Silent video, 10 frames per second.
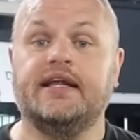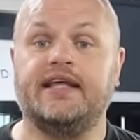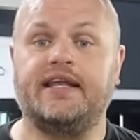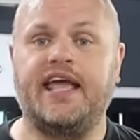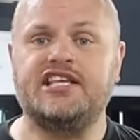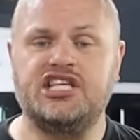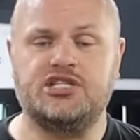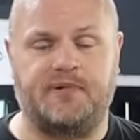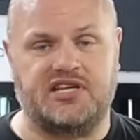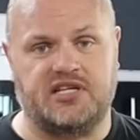That AC
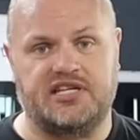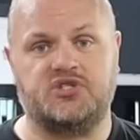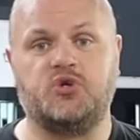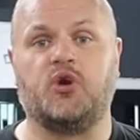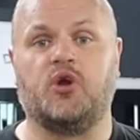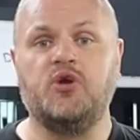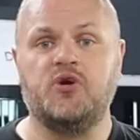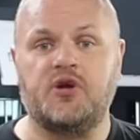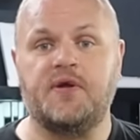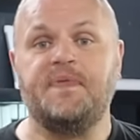specialist took a
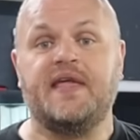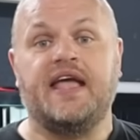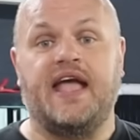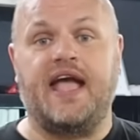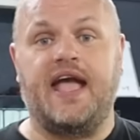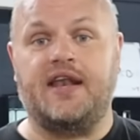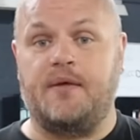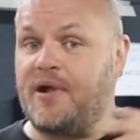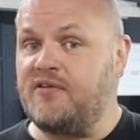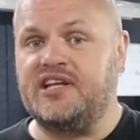look and
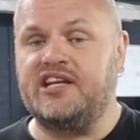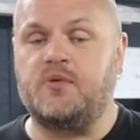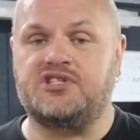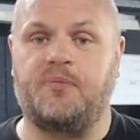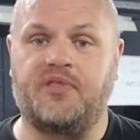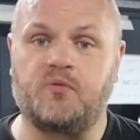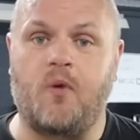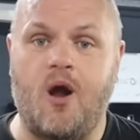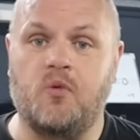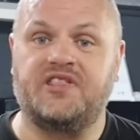apparently there was something
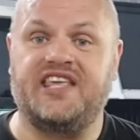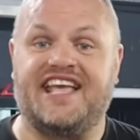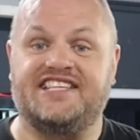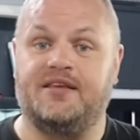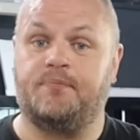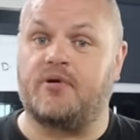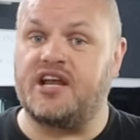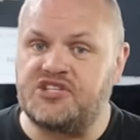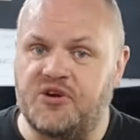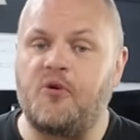wrong with the AC
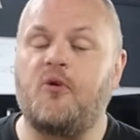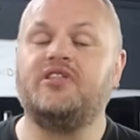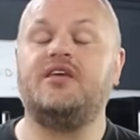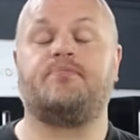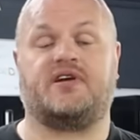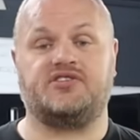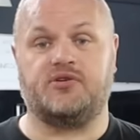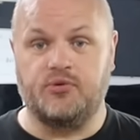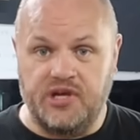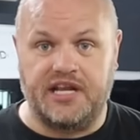pressure or the
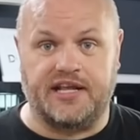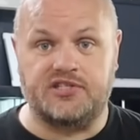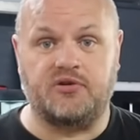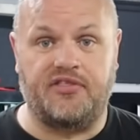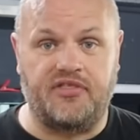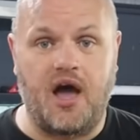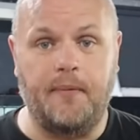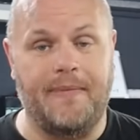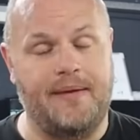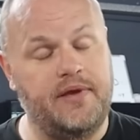pressure reading. So they
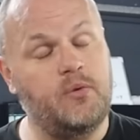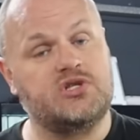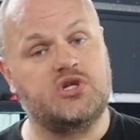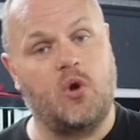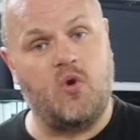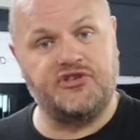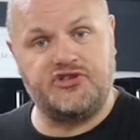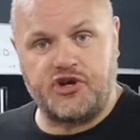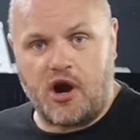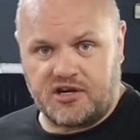thought maybe it was low on
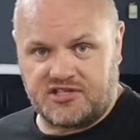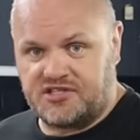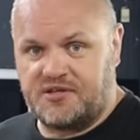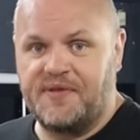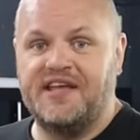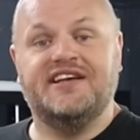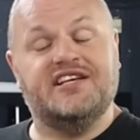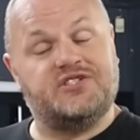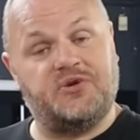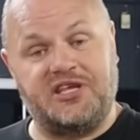charge.
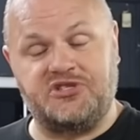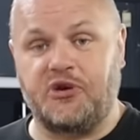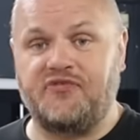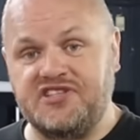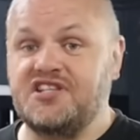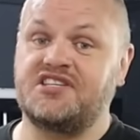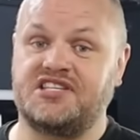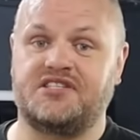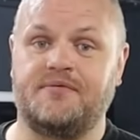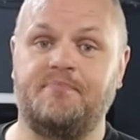So they serviced the
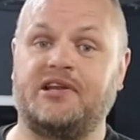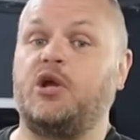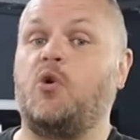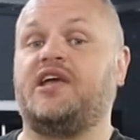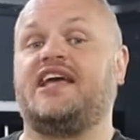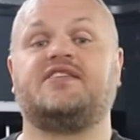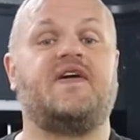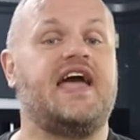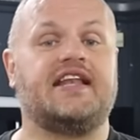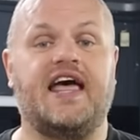system, but they only had to
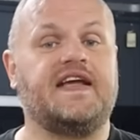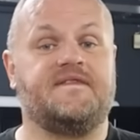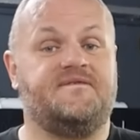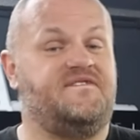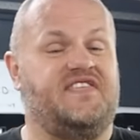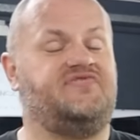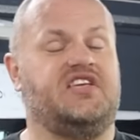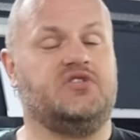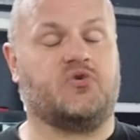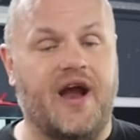add like
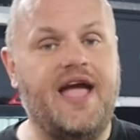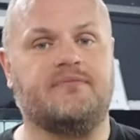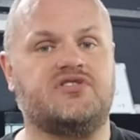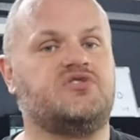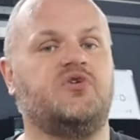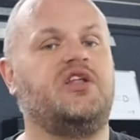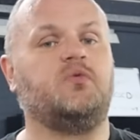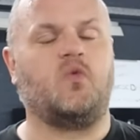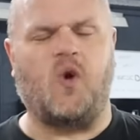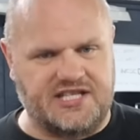15 grams. So
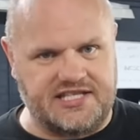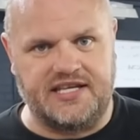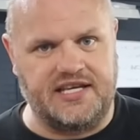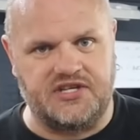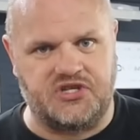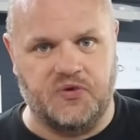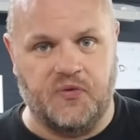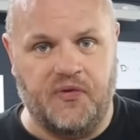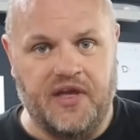that wasn't the issue.